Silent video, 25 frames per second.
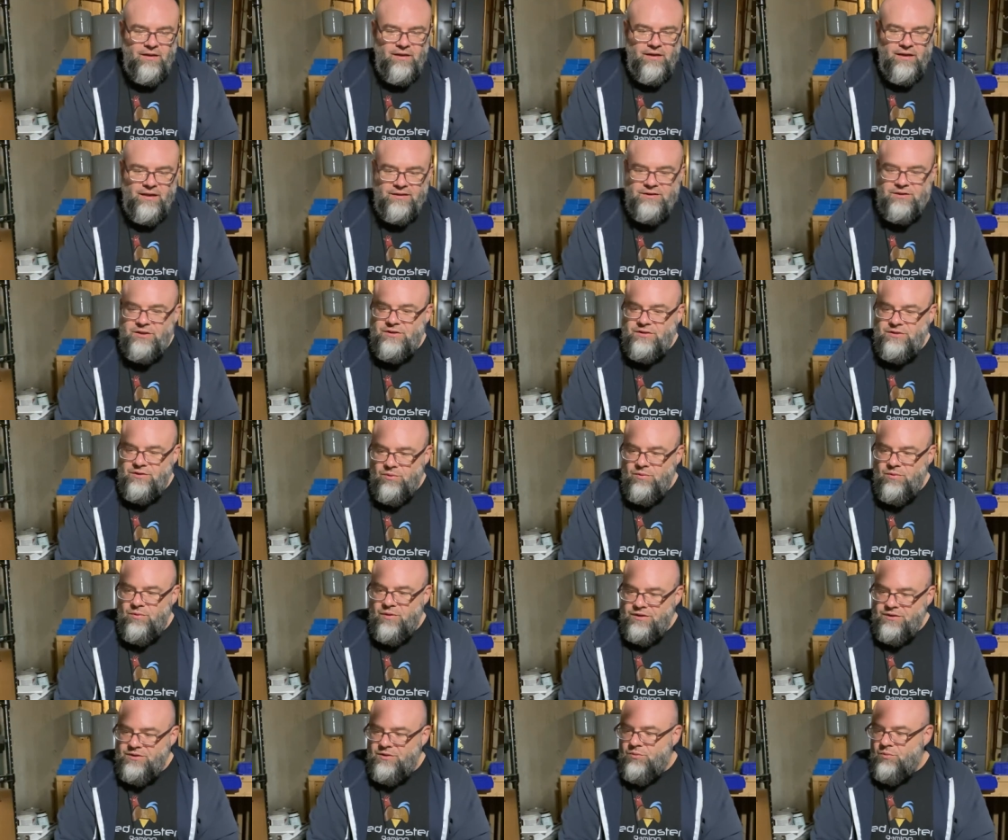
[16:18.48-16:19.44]
It's just a,
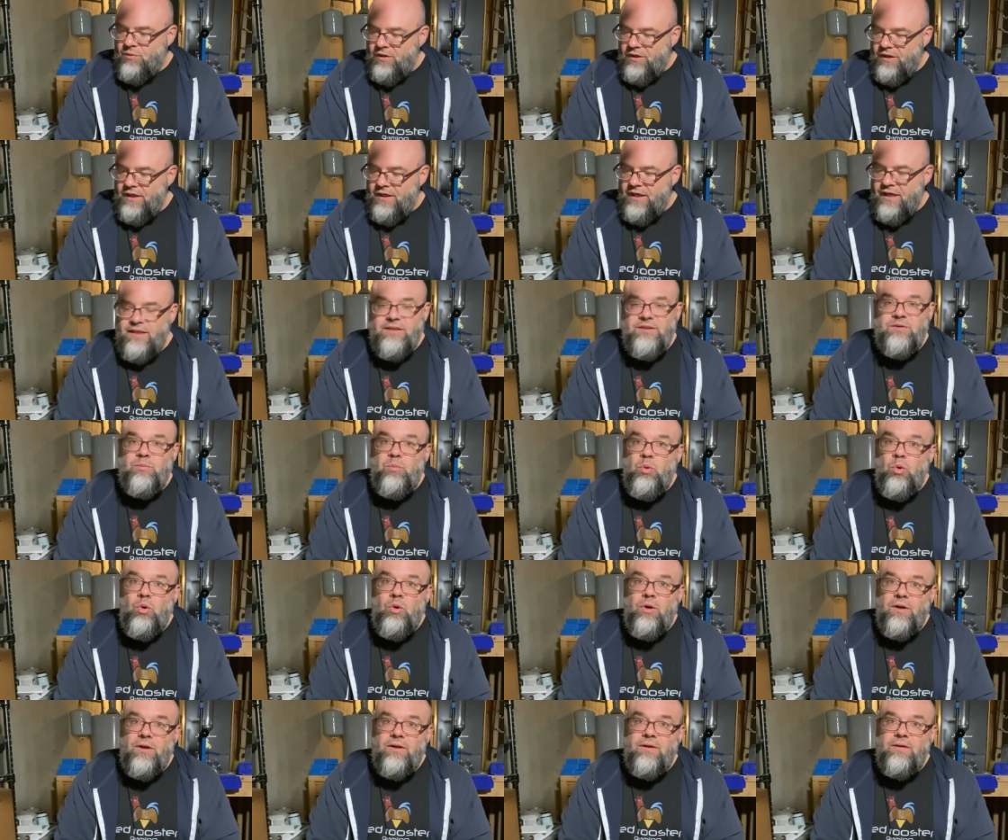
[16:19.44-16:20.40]
it's a really nice
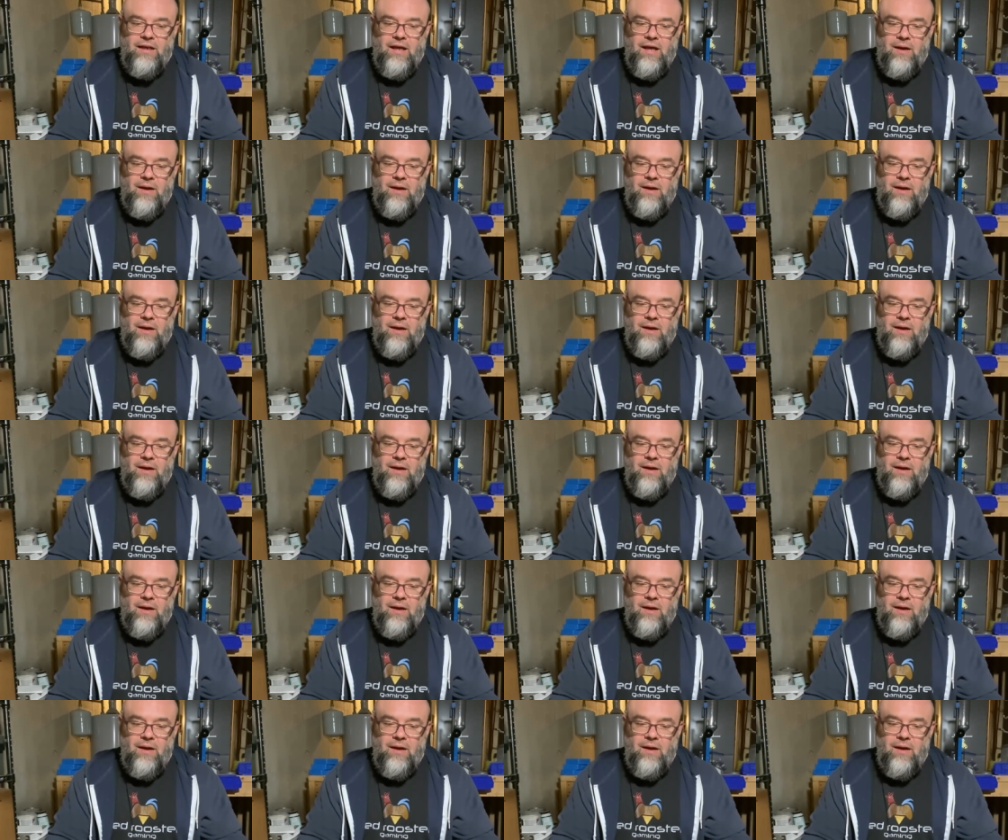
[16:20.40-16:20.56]
board.